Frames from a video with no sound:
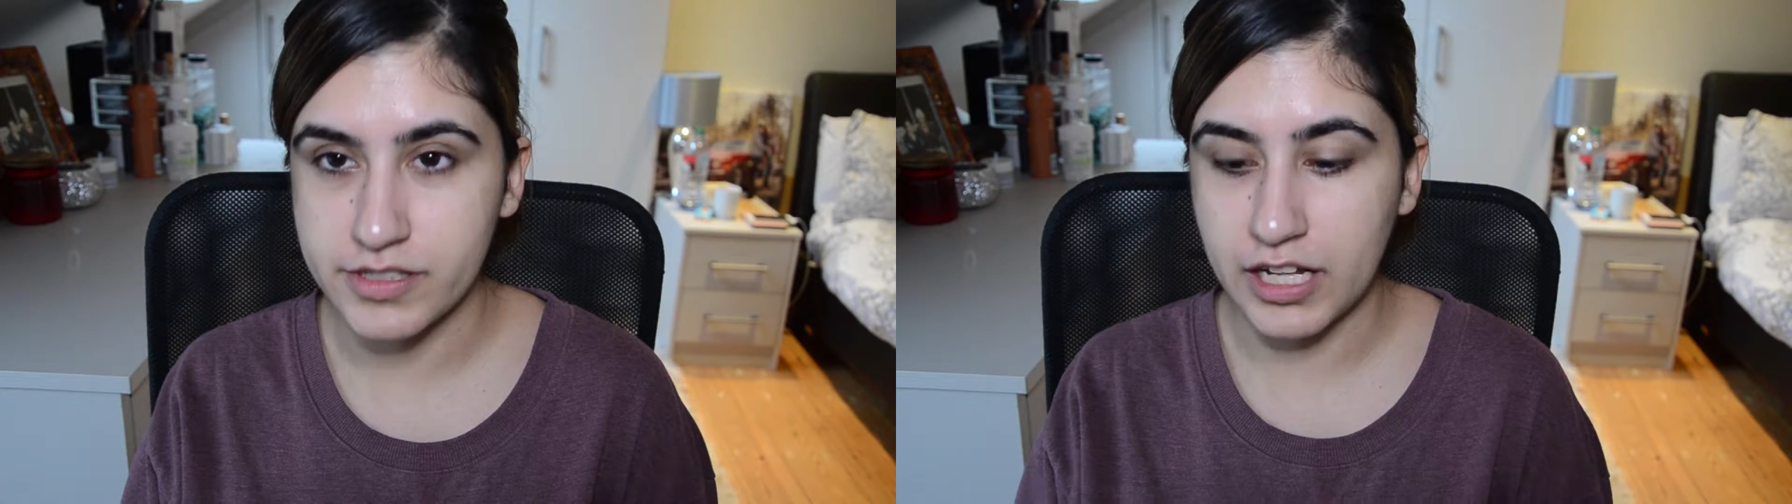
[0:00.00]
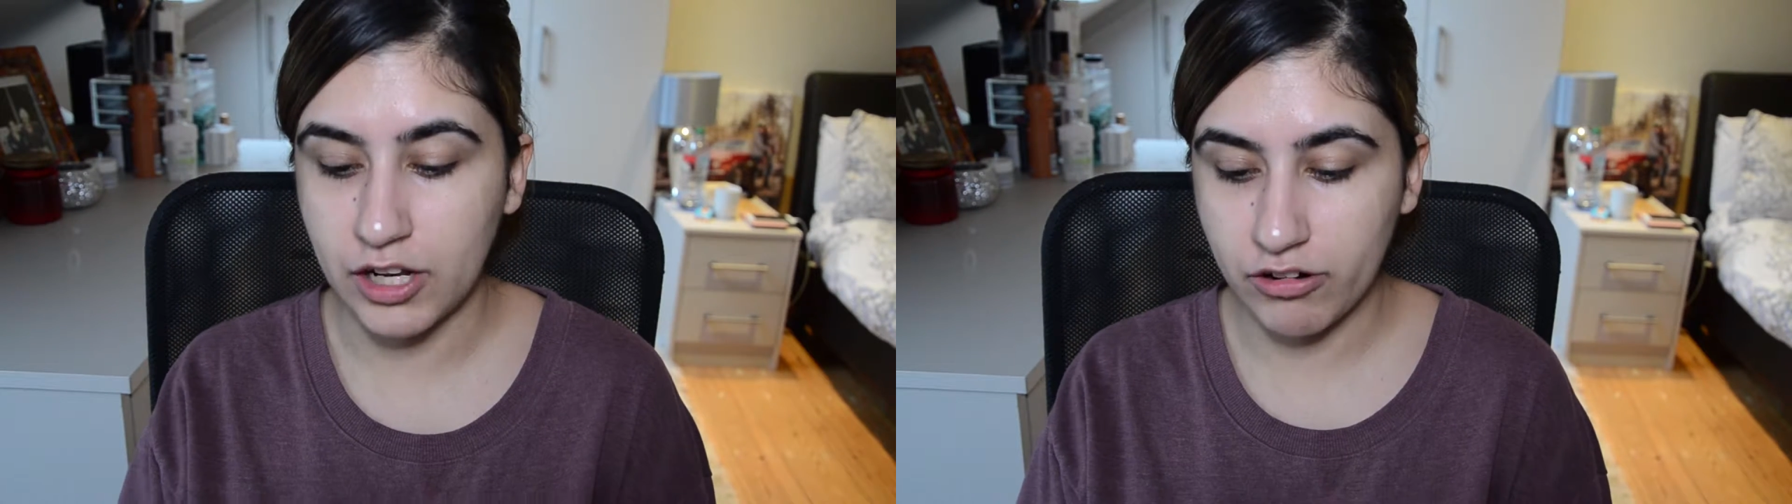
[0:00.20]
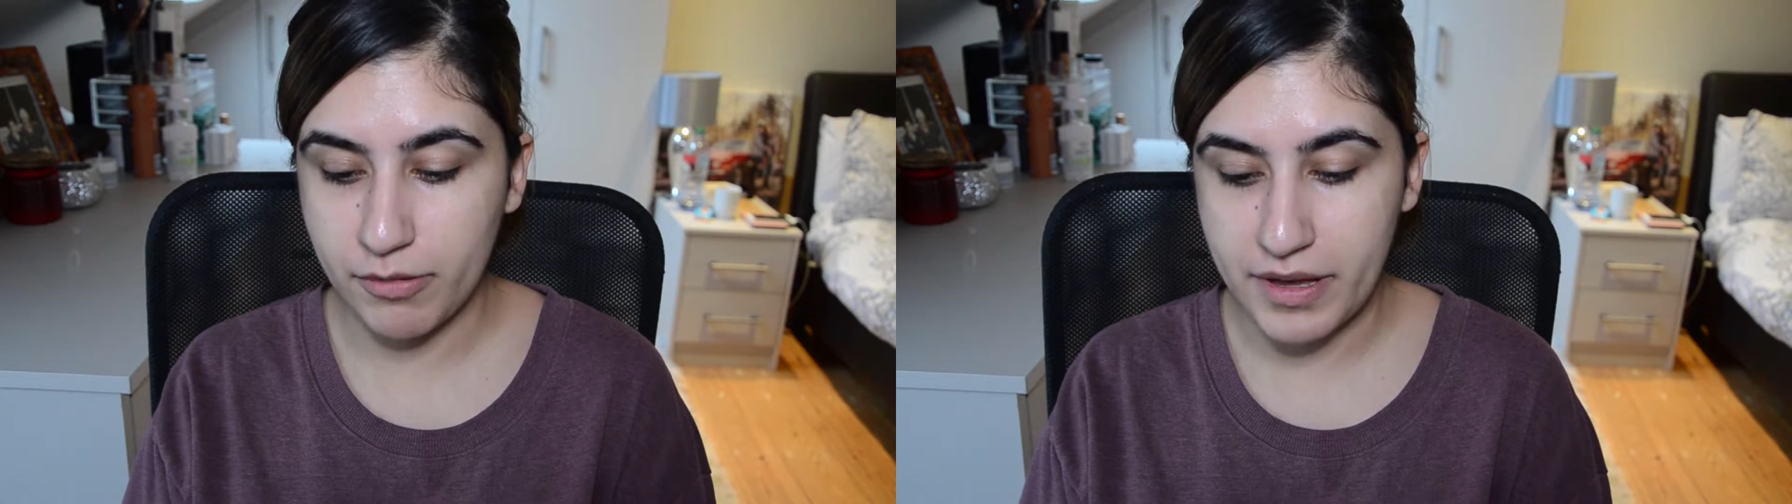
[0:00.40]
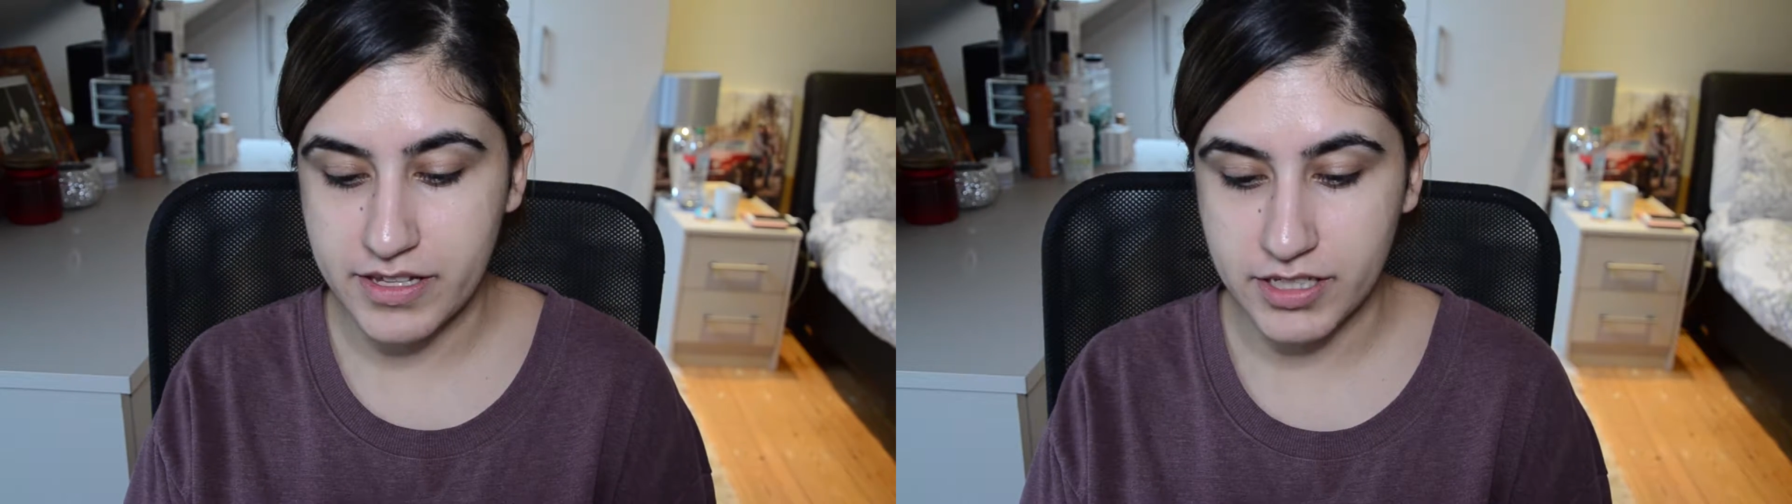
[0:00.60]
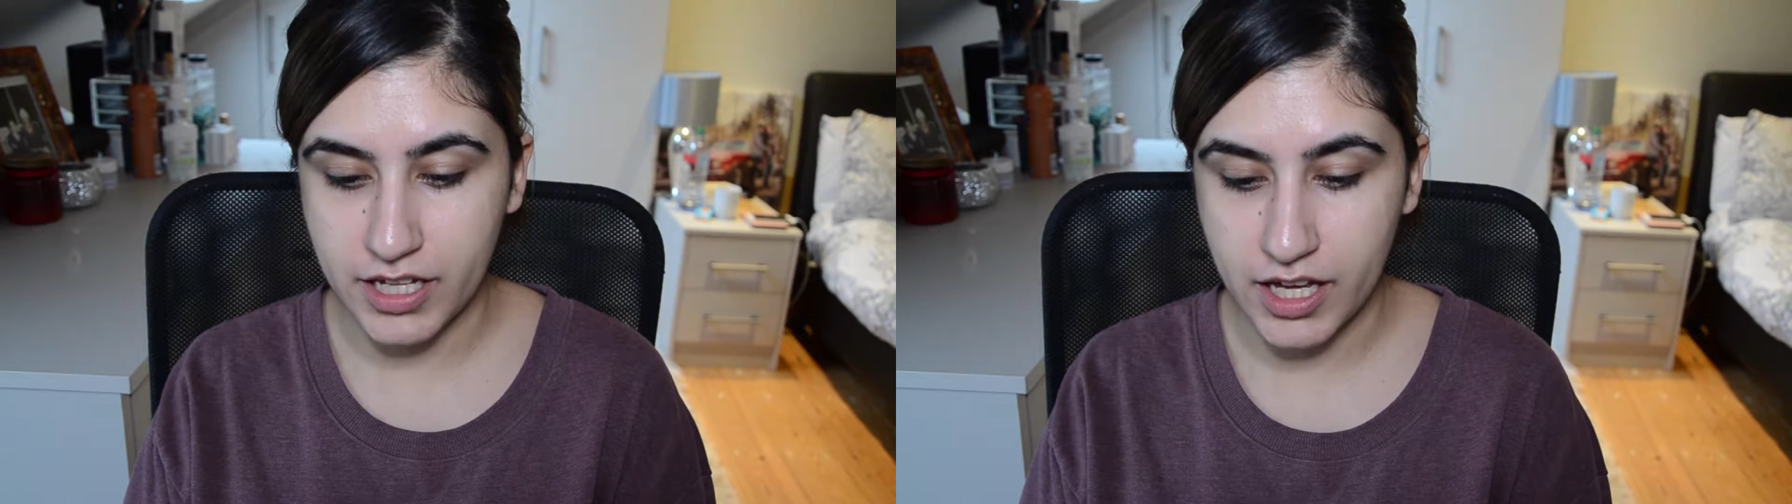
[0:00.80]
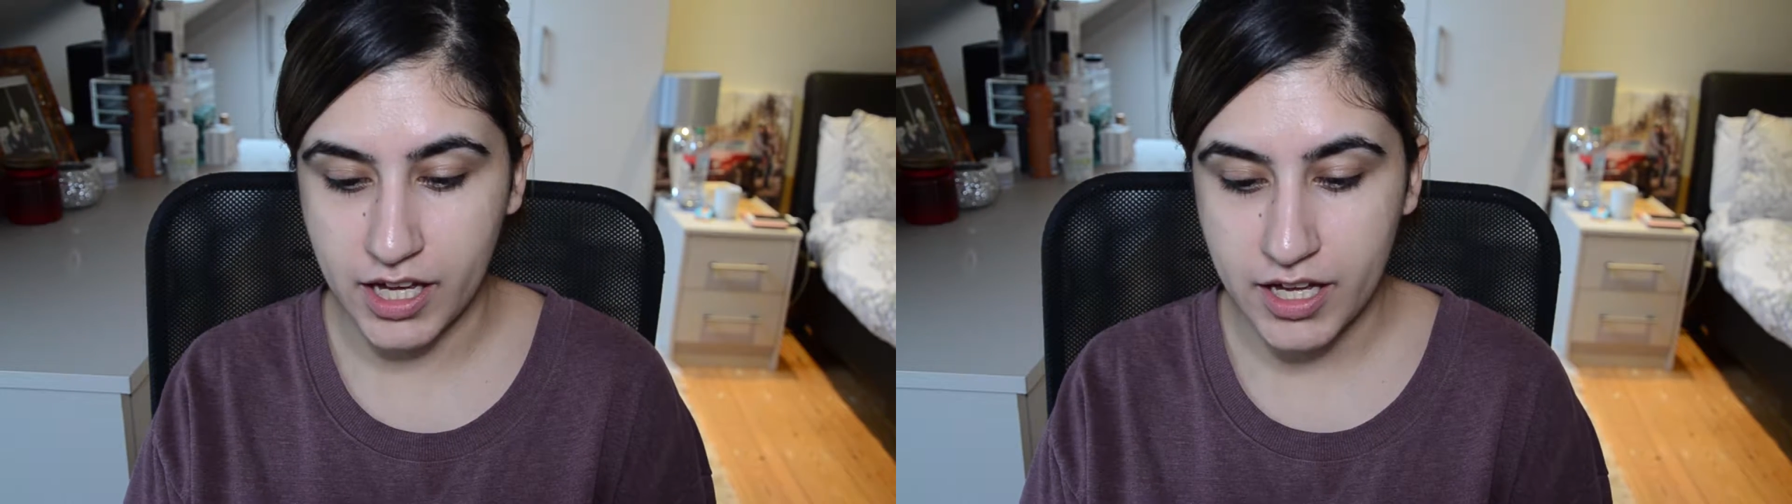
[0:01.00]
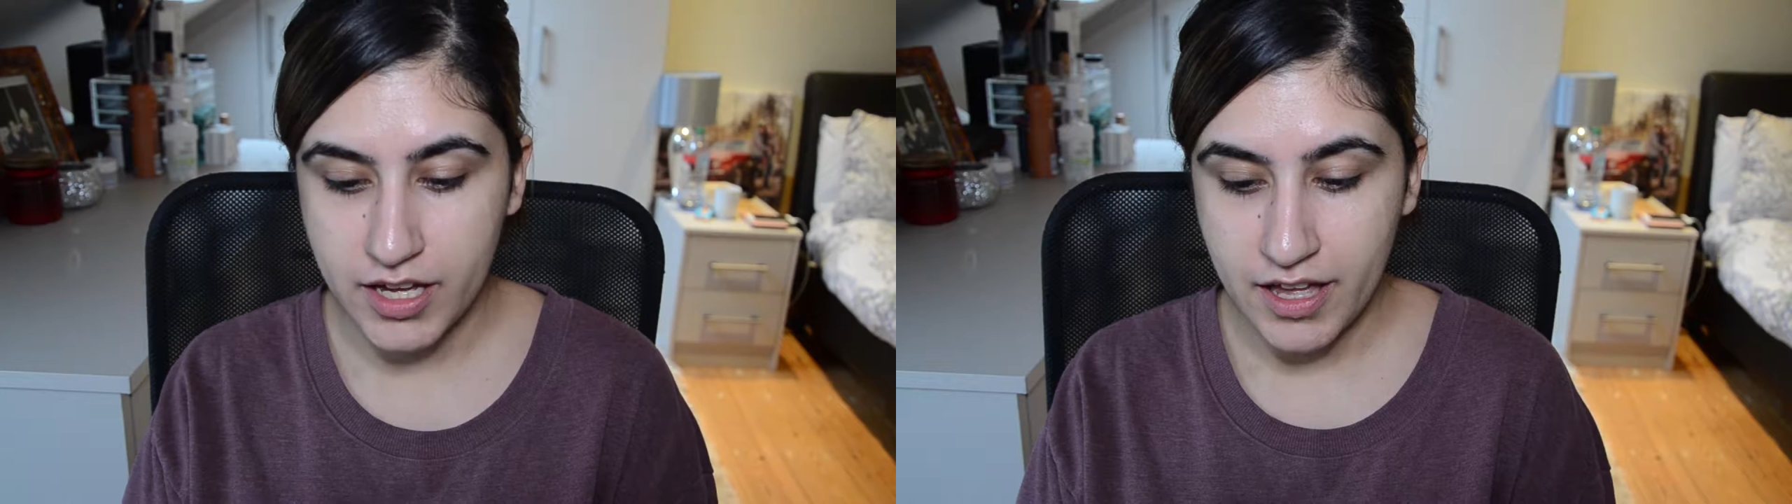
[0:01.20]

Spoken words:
the Mercier